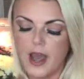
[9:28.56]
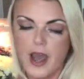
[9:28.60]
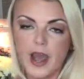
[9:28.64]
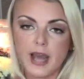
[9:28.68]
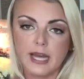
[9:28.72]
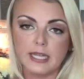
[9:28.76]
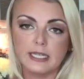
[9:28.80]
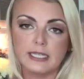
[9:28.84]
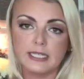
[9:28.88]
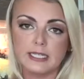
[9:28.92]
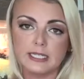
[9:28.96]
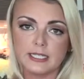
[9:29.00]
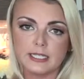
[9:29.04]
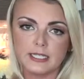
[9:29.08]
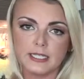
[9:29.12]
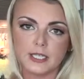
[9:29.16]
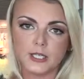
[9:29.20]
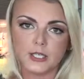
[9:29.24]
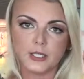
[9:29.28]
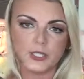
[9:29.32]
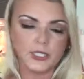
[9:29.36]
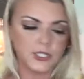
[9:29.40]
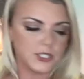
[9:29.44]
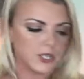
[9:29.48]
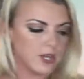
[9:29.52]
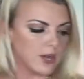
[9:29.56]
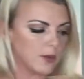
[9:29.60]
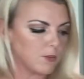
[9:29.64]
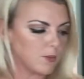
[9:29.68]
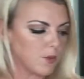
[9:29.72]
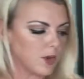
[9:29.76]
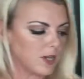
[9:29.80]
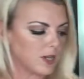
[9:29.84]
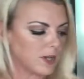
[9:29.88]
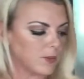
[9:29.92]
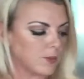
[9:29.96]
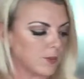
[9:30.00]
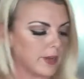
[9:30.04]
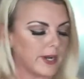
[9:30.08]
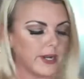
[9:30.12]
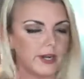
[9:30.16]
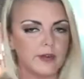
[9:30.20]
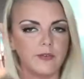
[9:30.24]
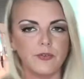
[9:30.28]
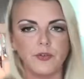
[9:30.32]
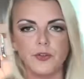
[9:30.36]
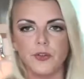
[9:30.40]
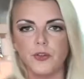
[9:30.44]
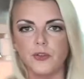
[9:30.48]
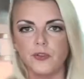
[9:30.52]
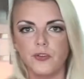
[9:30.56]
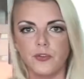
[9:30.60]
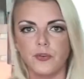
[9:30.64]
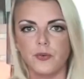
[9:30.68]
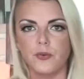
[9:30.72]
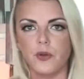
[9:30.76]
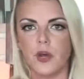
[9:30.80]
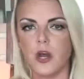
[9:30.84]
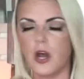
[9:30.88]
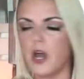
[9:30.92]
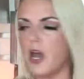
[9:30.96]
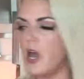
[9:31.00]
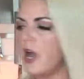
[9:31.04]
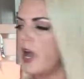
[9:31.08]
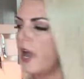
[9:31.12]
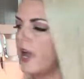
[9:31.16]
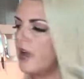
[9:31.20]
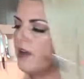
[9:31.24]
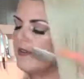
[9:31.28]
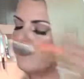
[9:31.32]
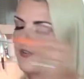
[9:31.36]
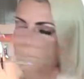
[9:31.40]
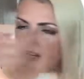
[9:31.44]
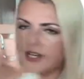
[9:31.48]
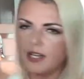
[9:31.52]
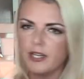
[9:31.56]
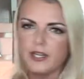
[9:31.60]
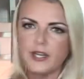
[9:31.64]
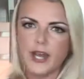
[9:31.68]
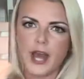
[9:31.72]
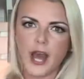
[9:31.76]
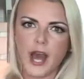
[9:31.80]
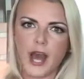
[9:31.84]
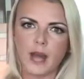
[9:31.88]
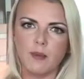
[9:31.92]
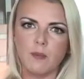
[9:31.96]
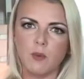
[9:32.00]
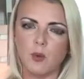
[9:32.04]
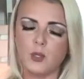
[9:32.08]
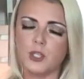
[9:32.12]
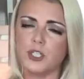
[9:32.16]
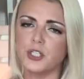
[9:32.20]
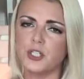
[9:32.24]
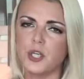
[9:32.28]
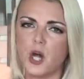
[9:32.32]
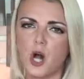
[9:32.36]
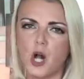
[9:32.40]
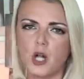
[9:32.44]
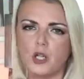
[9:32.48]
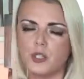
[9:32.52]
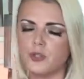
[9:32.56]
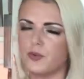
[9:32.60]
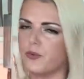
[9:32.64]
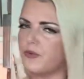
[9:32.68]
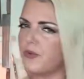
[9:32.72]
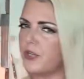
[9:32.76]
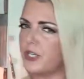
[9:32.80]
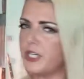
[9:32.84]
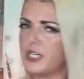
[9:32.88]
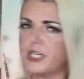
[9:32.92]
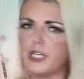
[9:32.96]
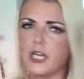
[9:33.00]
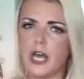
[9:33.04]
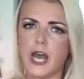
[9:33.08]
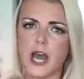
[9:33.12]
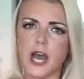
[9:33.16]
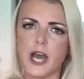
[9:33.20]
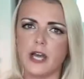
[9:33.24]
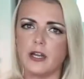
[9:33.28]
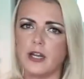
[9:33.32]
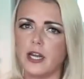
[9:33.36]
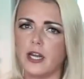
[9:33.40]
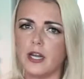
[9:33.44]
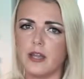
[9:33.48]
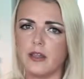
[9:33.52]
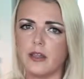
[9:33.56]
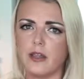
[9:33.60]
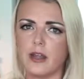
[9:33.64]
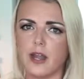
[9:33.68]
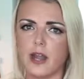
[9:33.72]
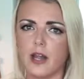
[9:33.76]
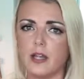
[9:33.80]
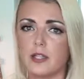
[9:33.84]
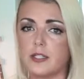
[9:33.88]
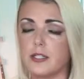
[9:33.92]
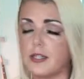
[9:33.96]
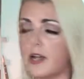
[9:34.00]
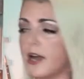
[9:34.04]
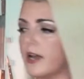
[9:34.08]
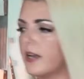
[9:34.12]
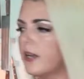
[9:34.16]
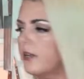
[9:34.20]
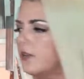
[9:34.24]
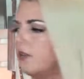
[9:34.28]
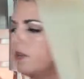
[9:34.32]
And this is a good time while I'm waiting for the tuna. If I need to add more salt, or if I need to add anything else, I can